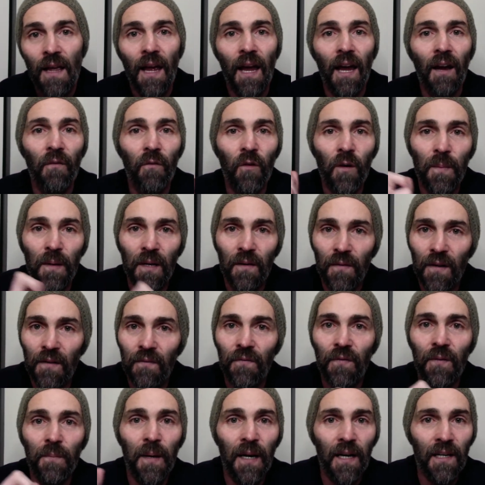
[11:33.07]
Every bit of
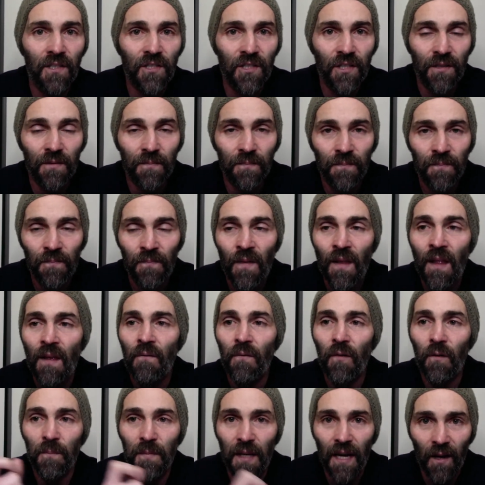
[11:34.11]
information
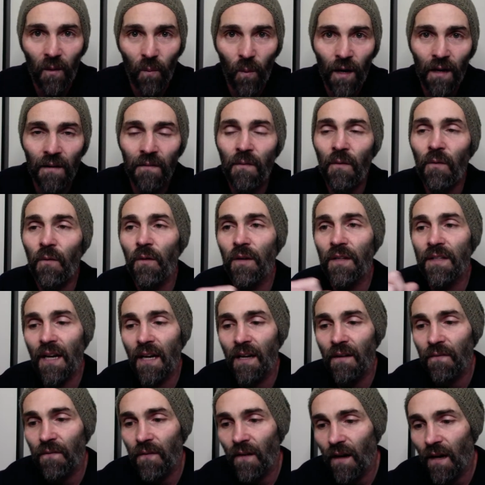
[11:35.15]
from day 1 through to
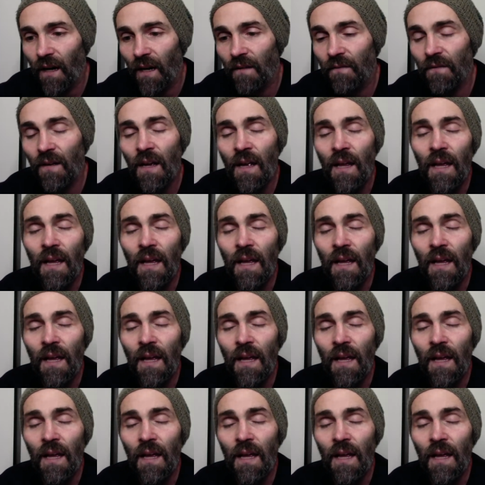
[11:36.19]
day 5,